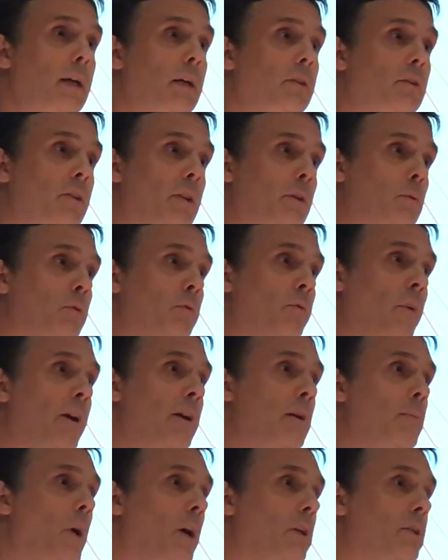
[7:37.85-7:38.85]
So this was
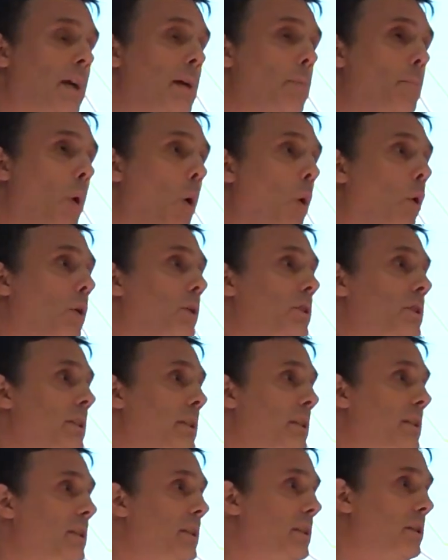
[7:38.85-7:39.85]
very much a policy
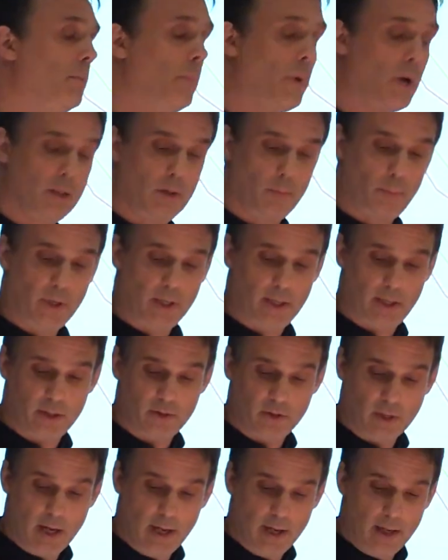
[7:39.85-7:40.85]
decision by the
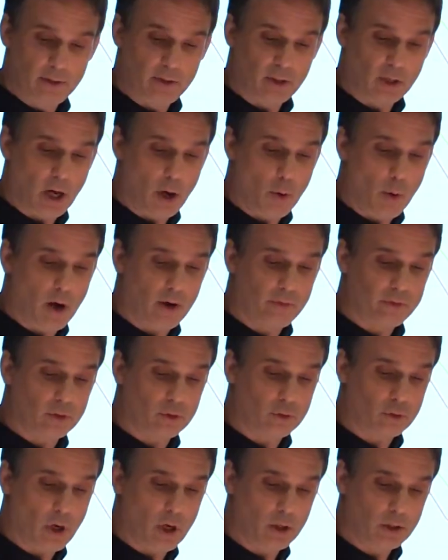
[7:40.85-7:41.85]
police to go after
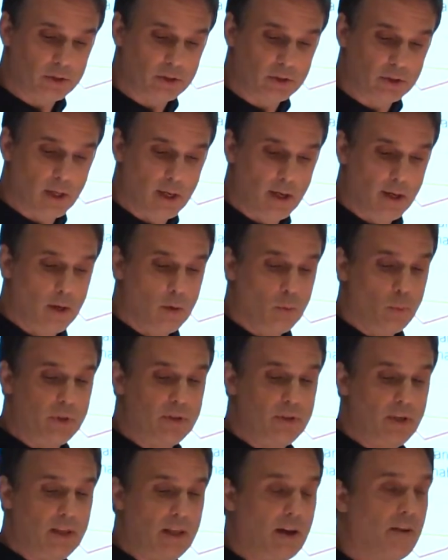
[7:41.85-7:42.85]
drugs. We
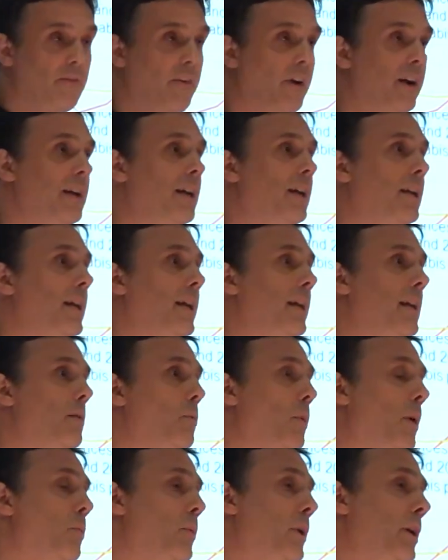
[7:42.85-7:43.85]
see that very clearly
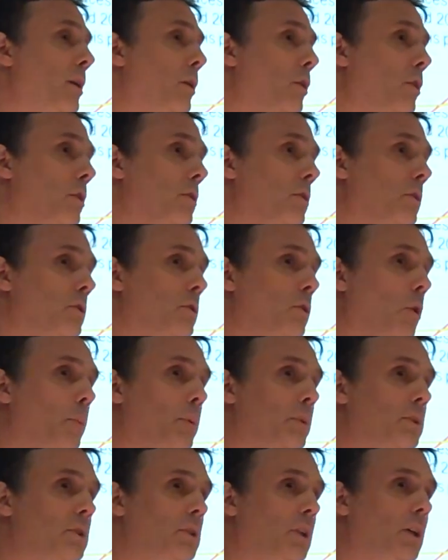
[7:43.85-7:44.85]
when we look at the stop
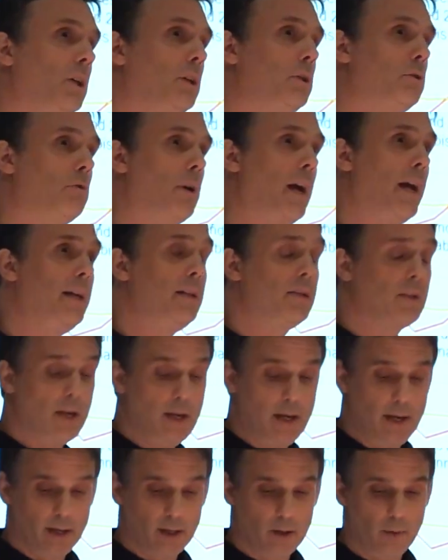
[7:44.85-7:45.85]
and search rate
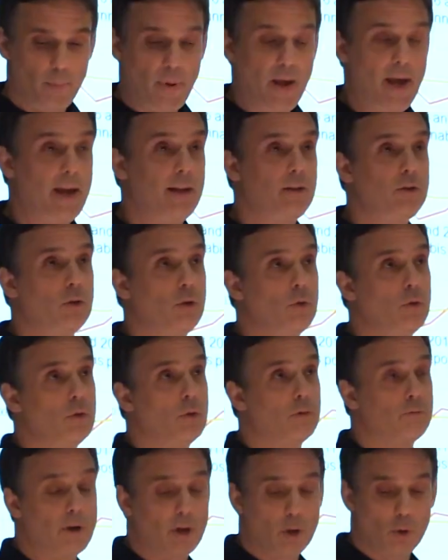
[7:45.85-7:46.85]
compared to
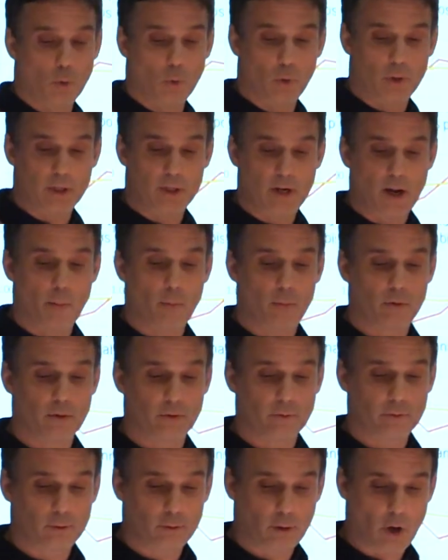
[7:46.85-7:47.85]
the recorded number
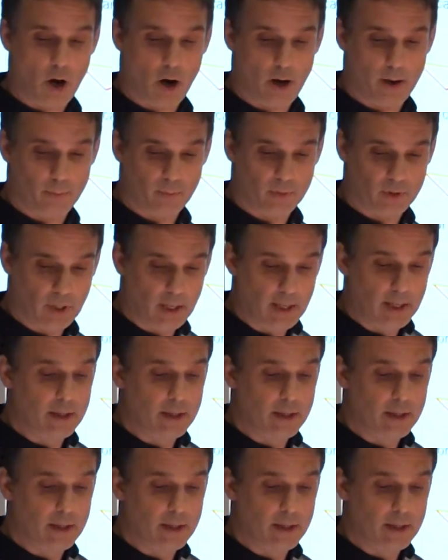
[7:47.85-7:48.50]
of crimes.